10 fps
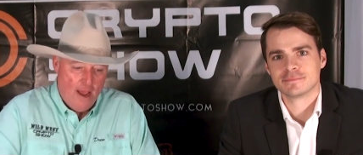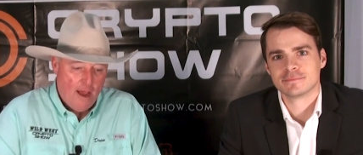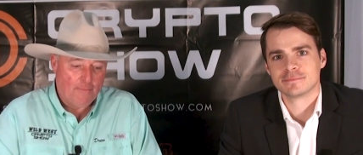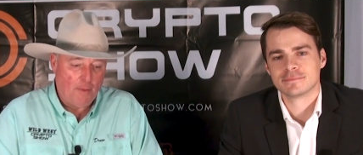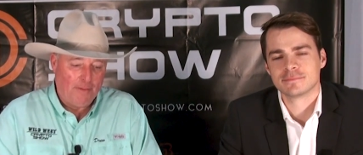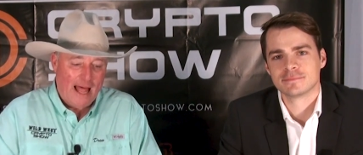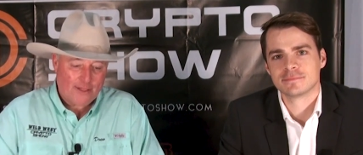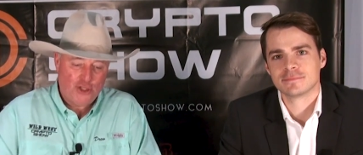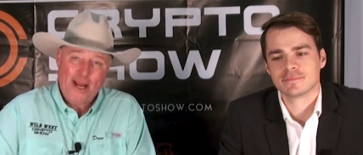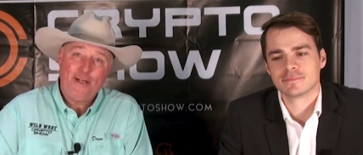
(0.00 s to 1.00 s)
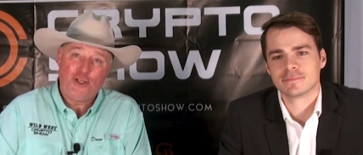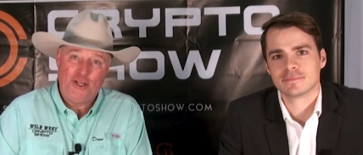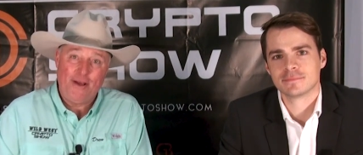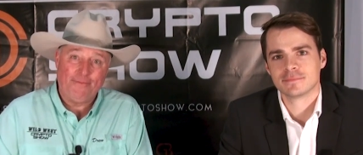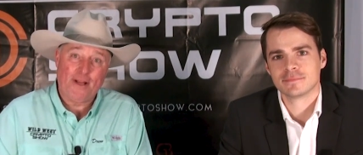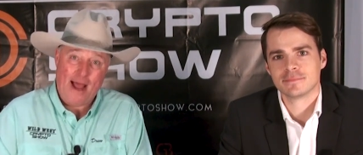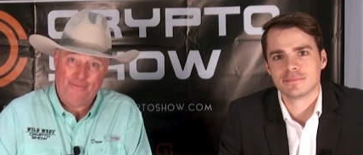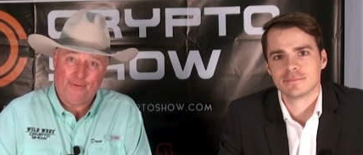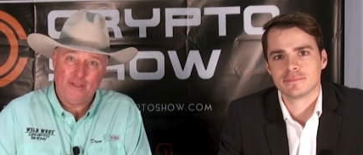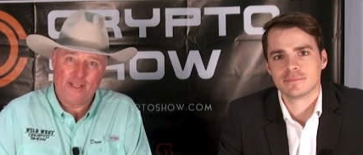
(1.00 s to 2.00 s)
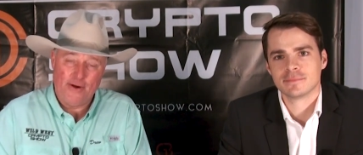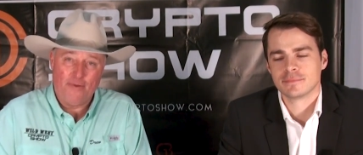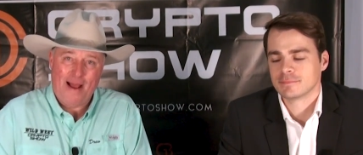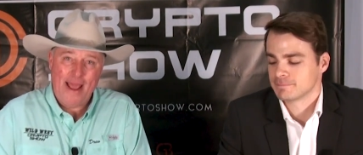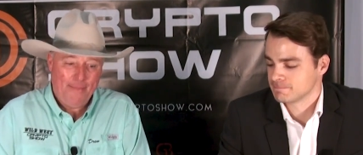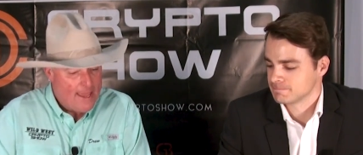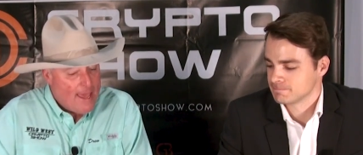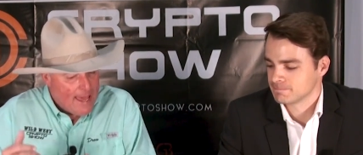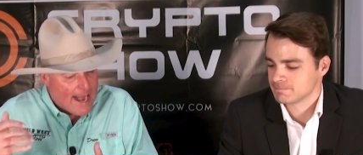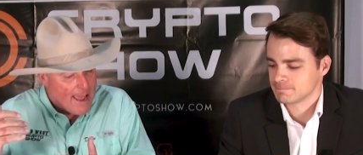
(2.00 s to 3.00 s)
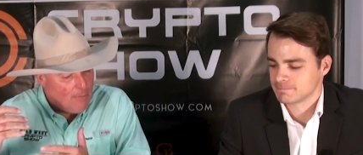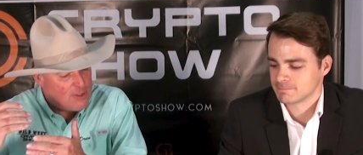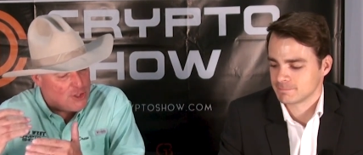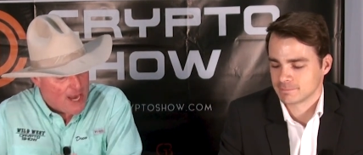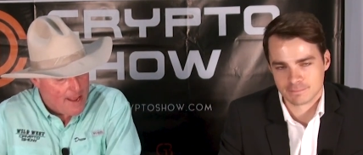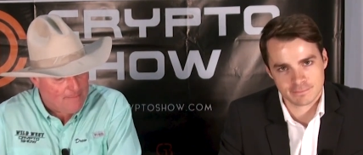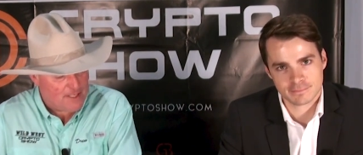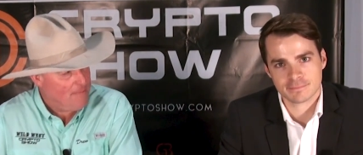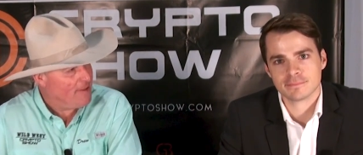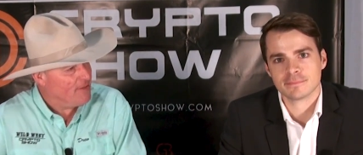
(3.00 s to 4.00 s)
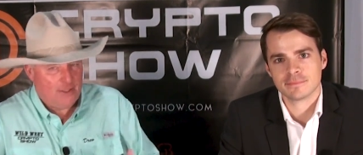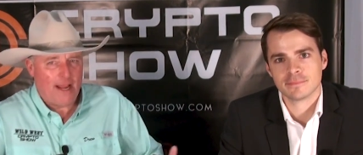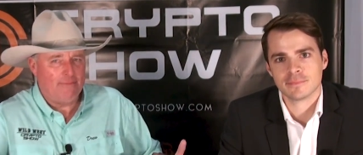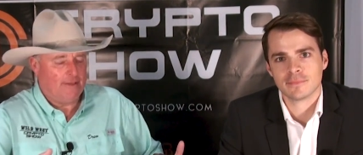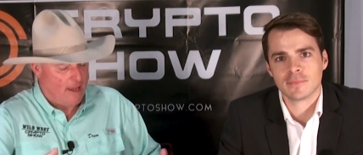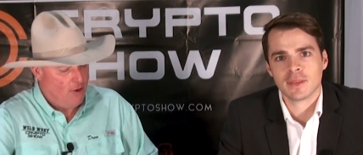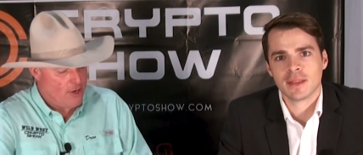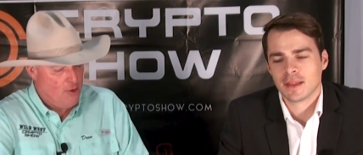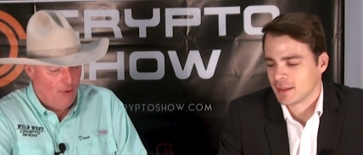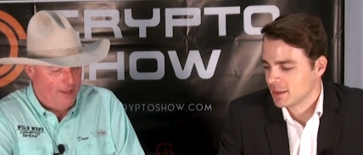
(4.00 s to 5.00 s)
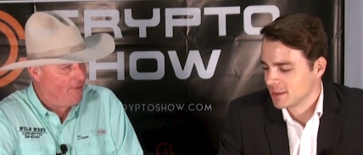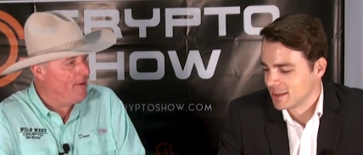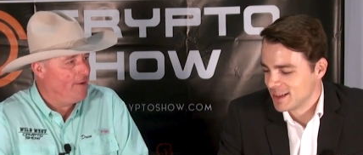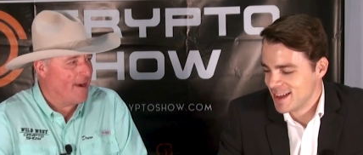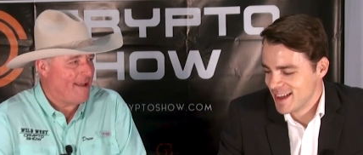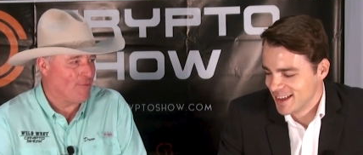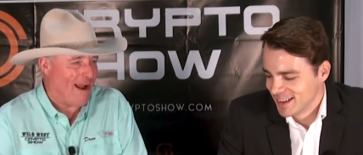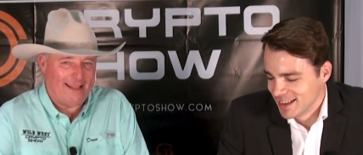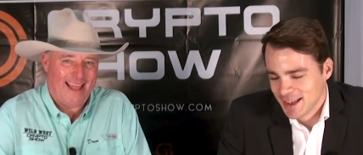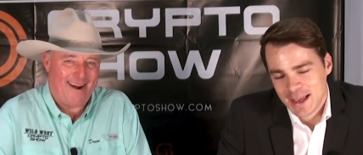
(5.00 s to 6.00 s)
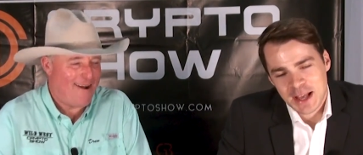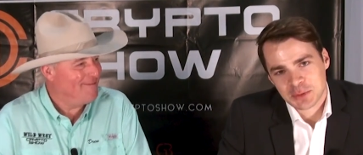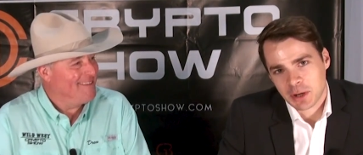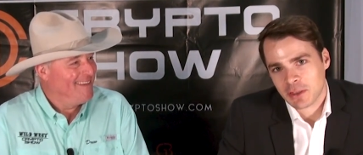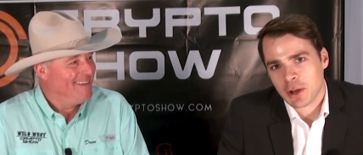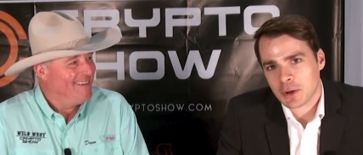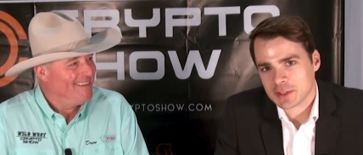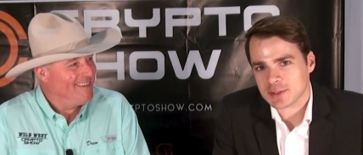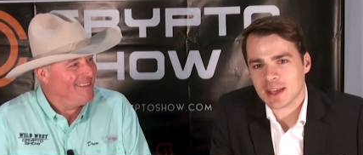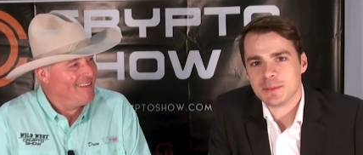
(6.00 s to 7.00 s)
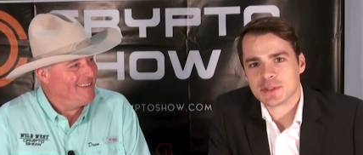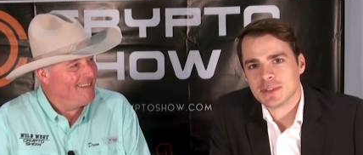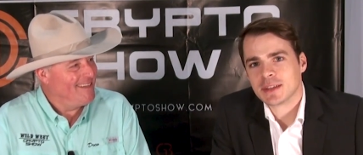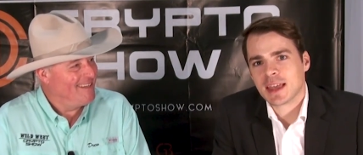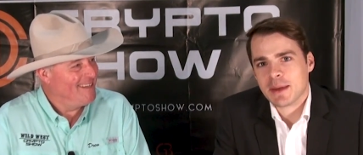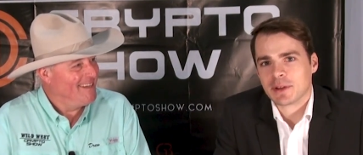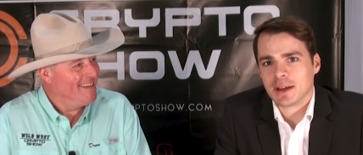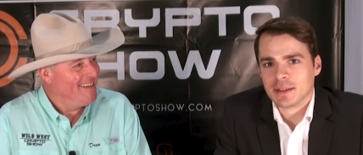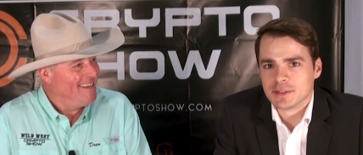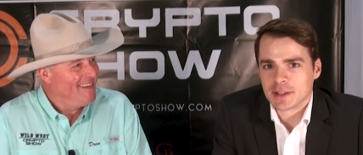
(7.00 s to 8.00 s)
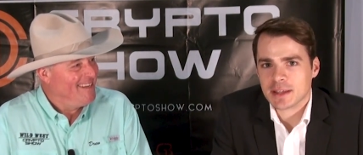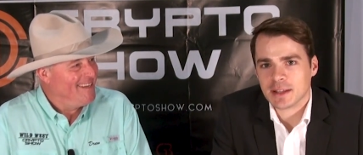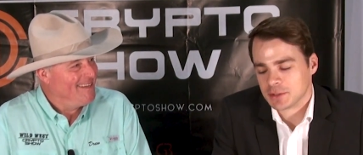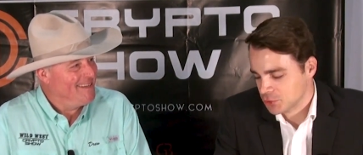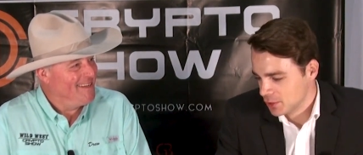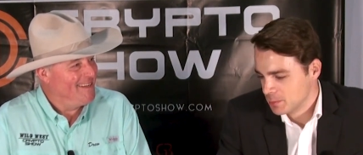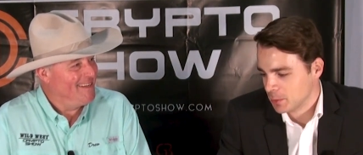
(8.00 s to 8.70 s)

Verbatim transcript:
Speaker 1: of the Blockchain Shift Conference here in Miami. And I am with James Smith.
Speaker 2: James,
Speaker 1: now who are you with? You're gonna have to rattle
Speaker 2: that off. It's one of the longest names in the Cayman Islands legal industry,